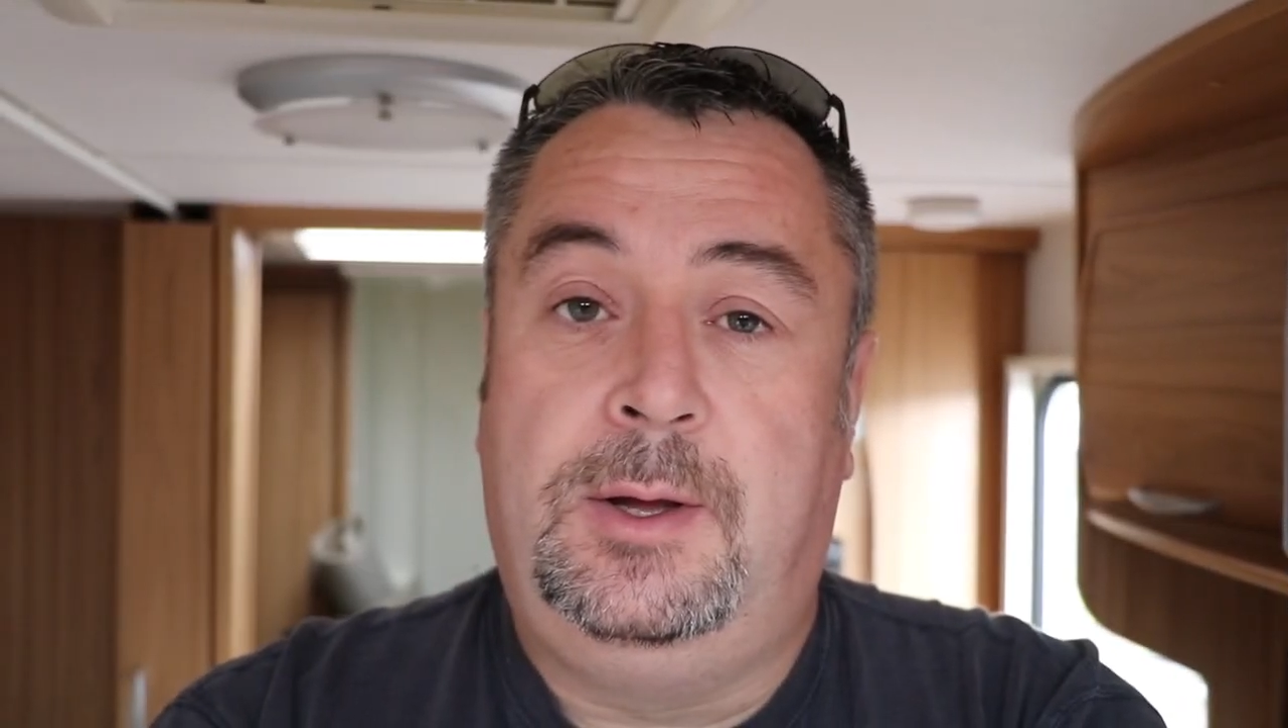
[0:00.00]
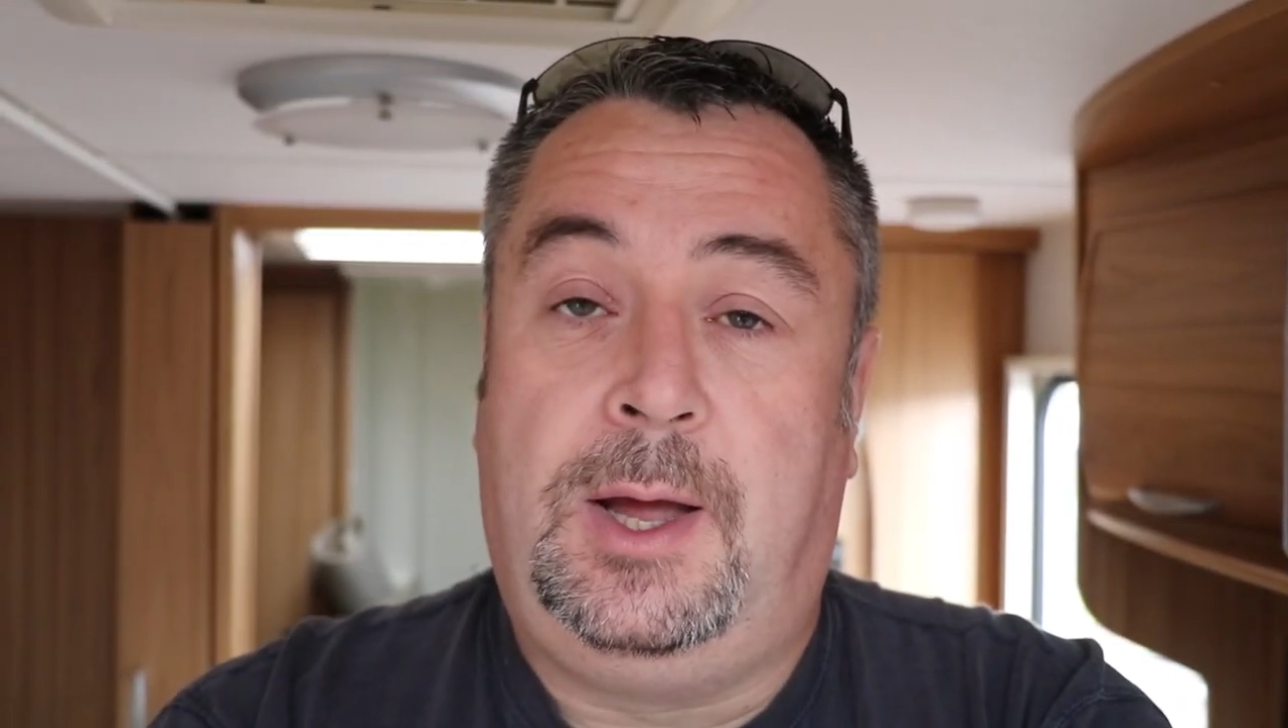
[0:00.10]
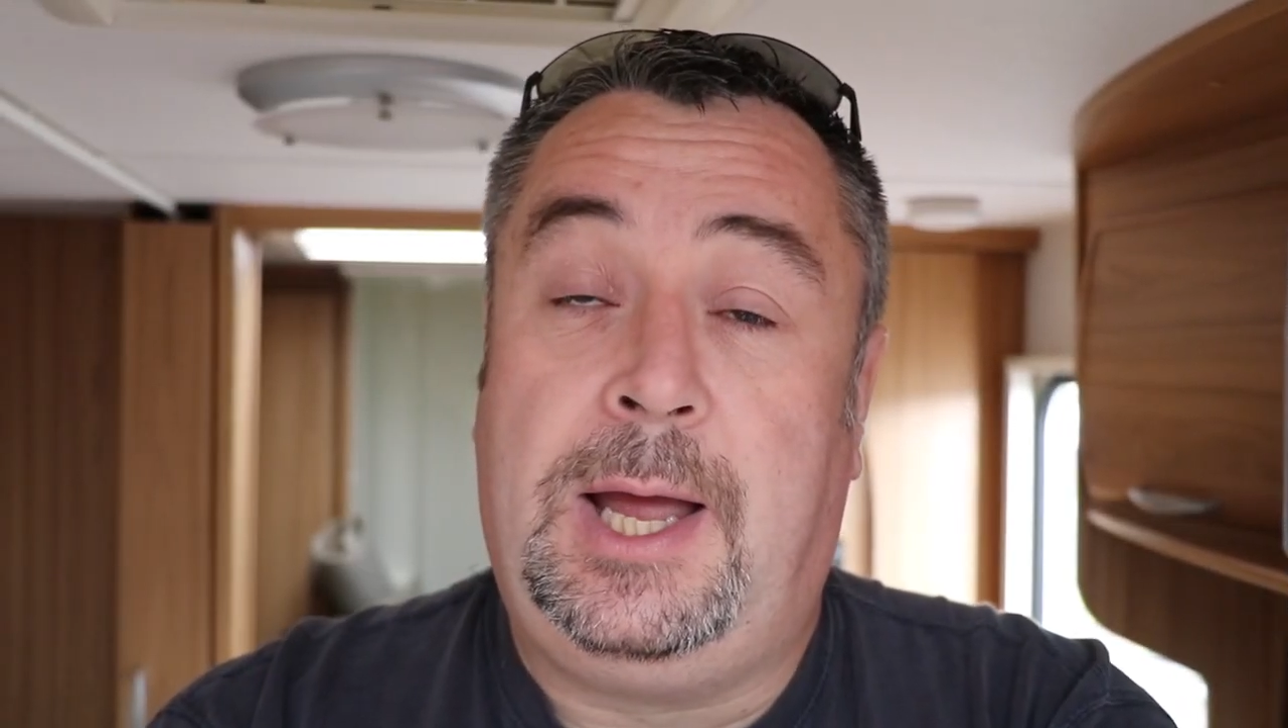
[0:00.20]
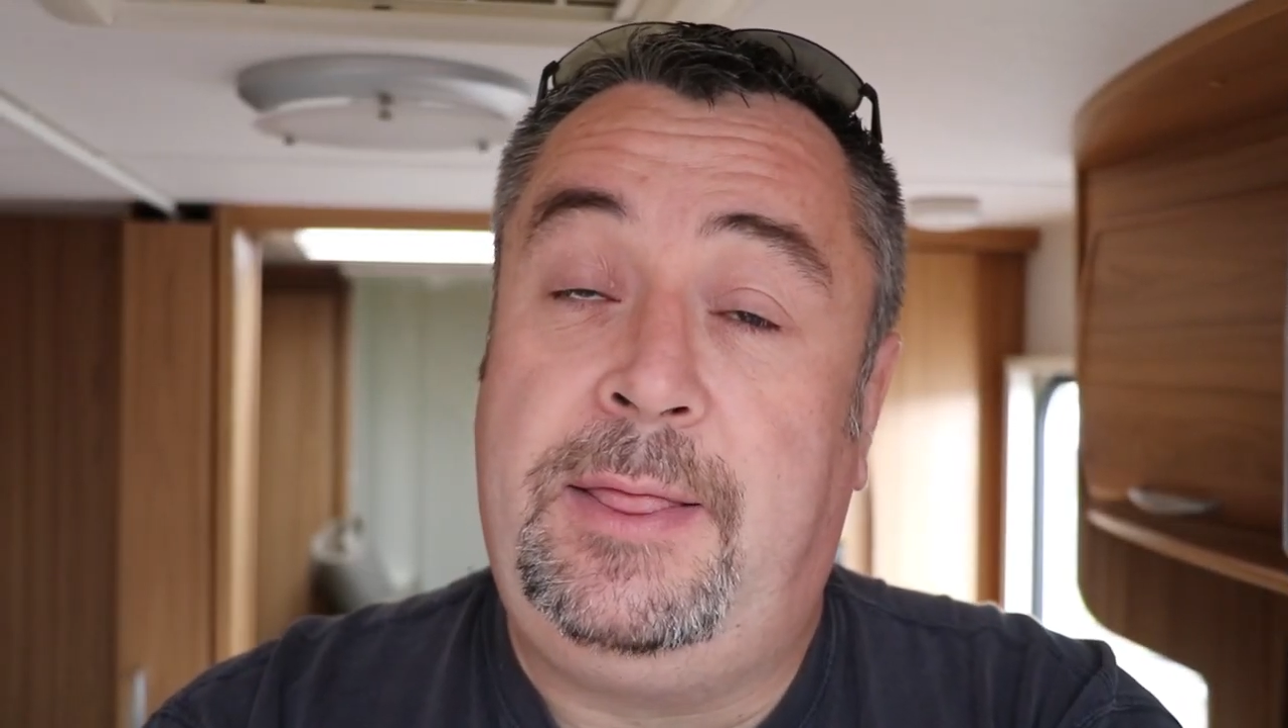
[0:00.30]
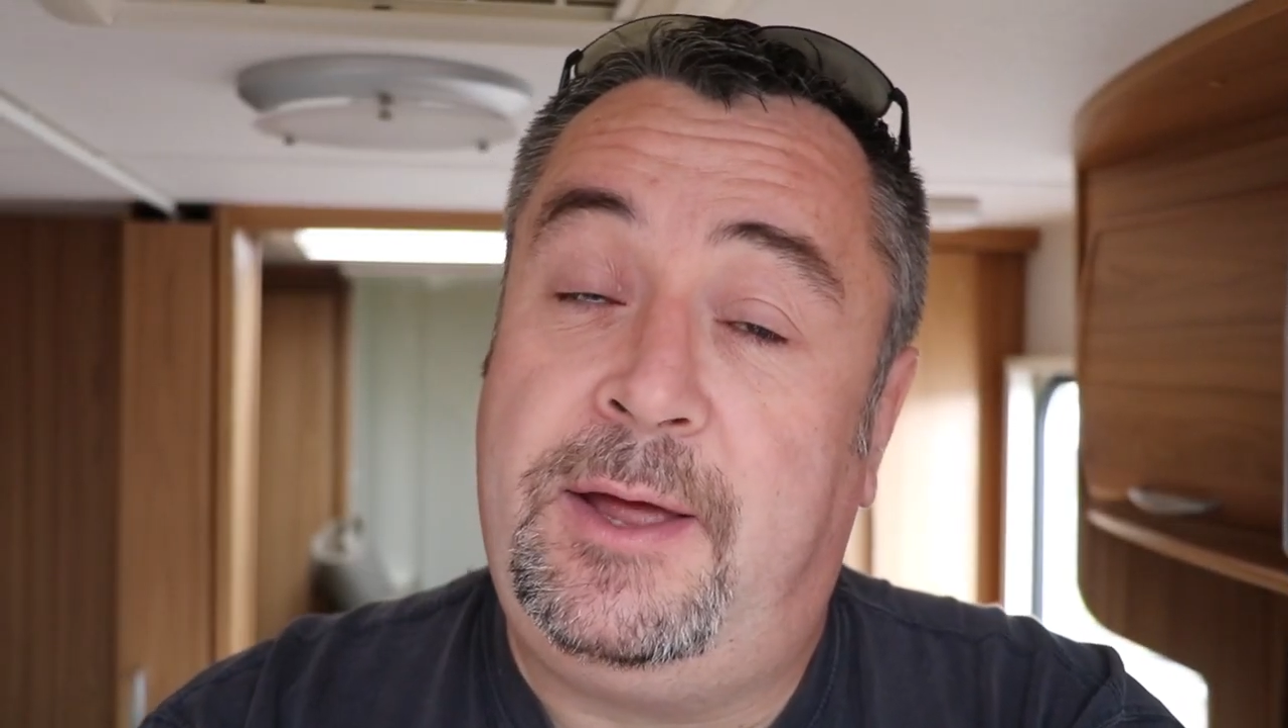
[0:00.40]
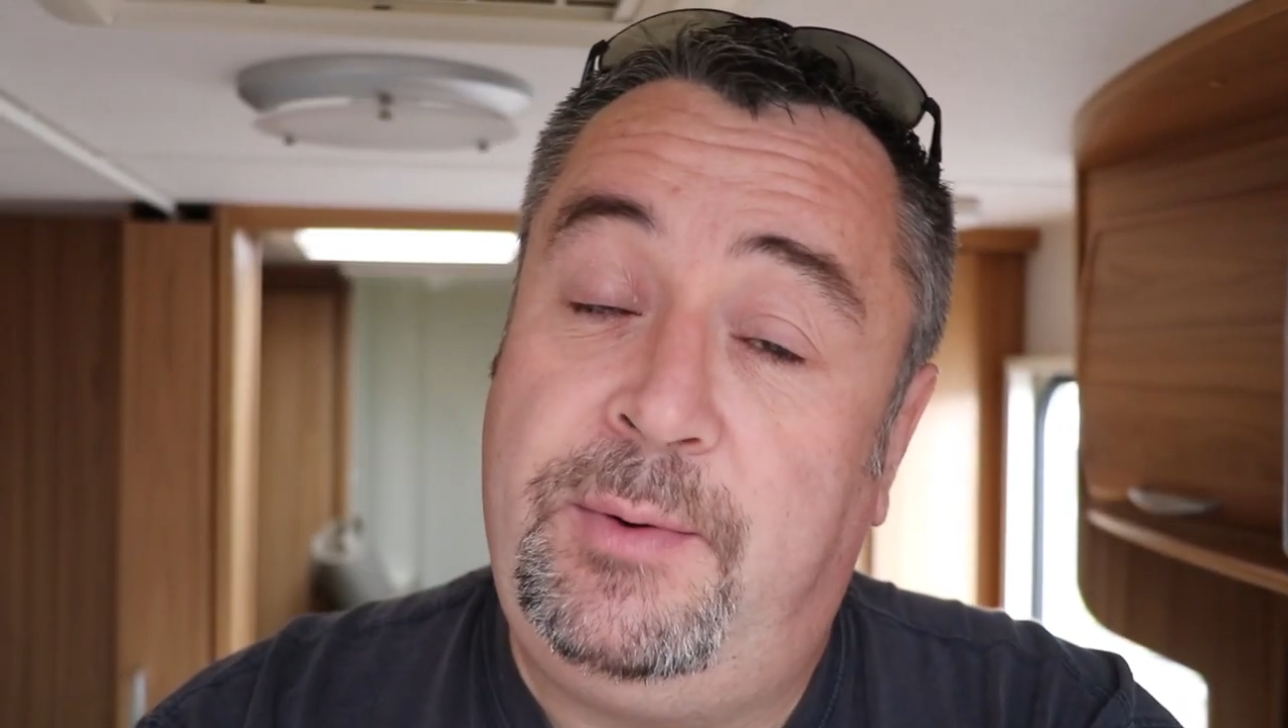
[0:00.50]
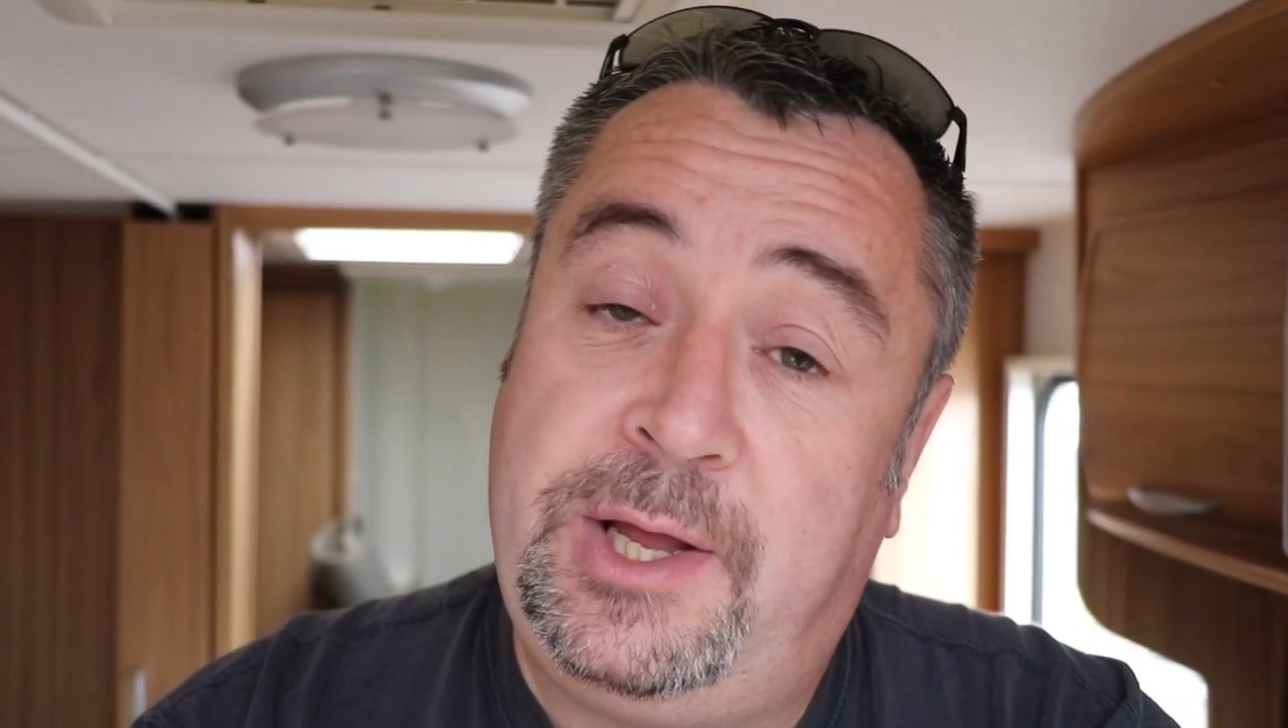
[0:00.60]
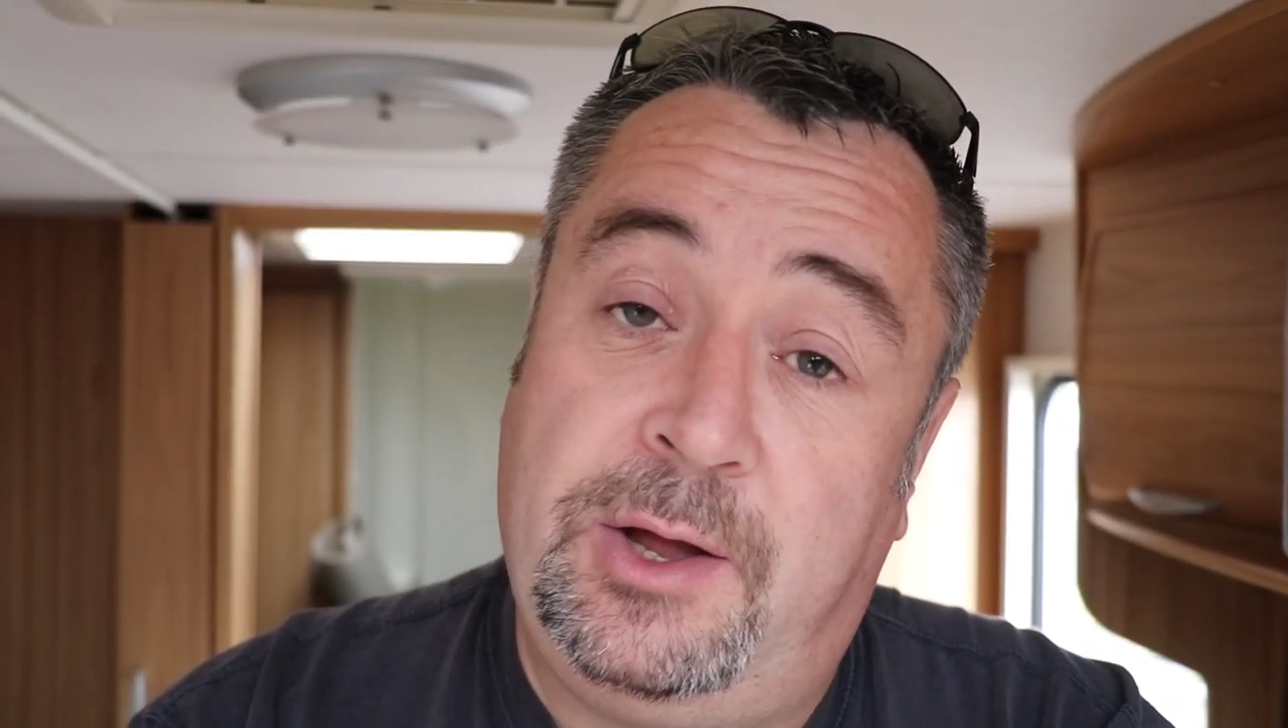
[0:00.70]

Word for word: And there we